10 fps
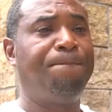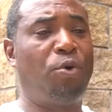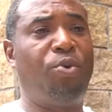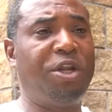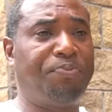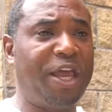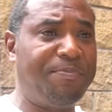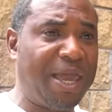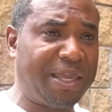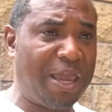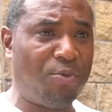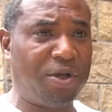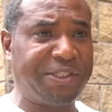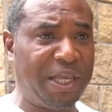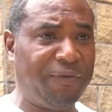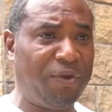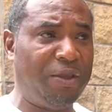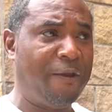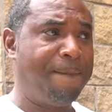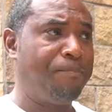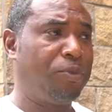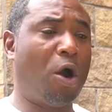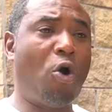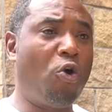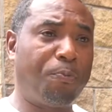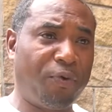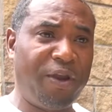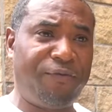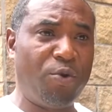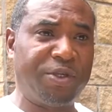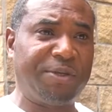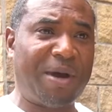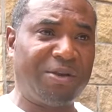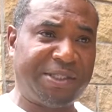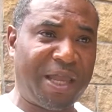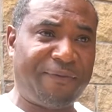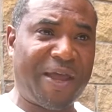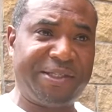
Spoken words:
but when the playback came on TV, the whole preview was about Steph,